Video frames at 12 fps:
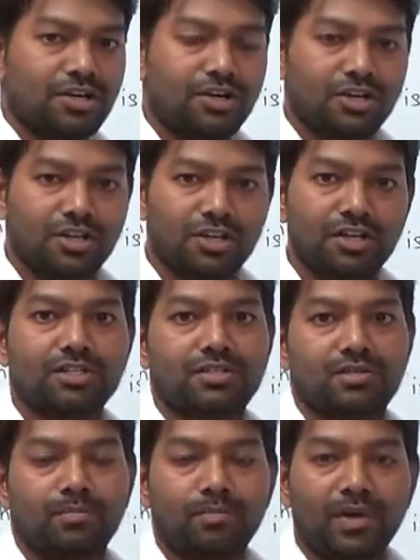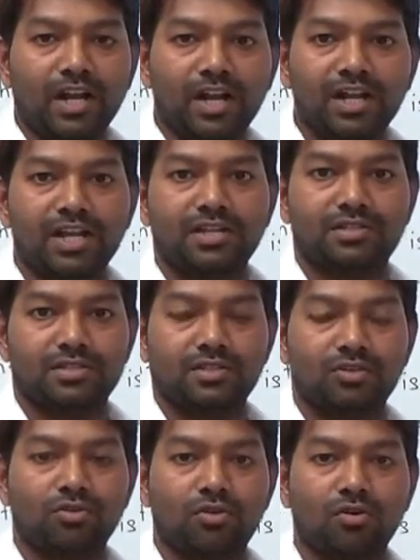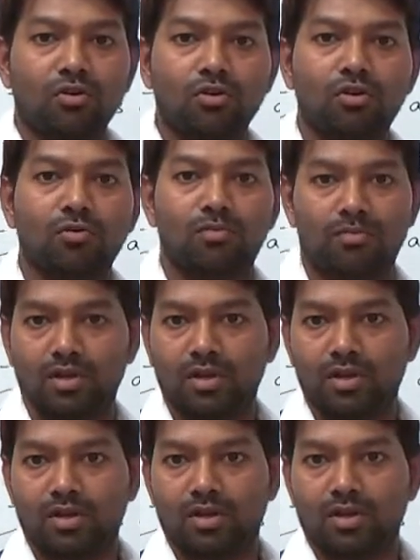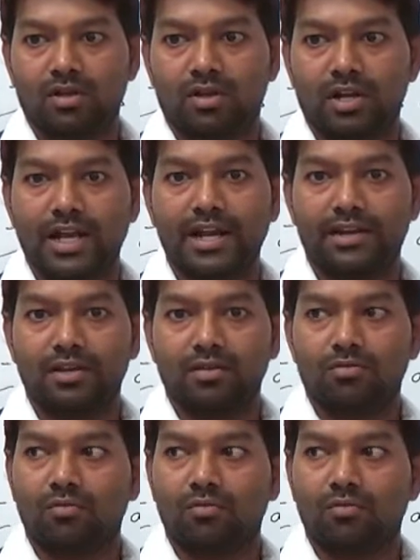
trees, buildings, your home, right?